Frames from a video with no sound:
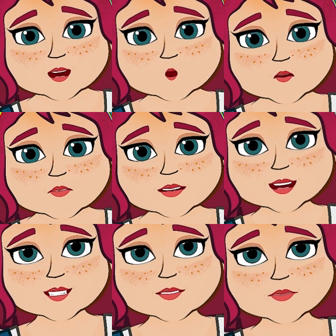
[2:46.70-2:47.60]

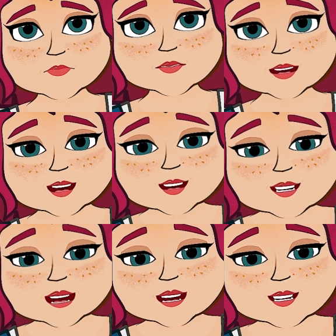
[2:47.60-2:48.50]
taunting,
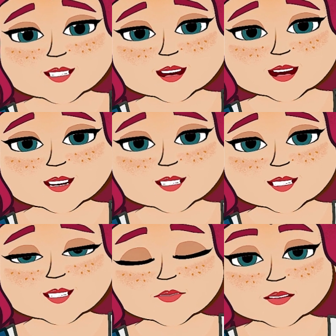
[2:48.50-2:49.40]
daring me to eat it.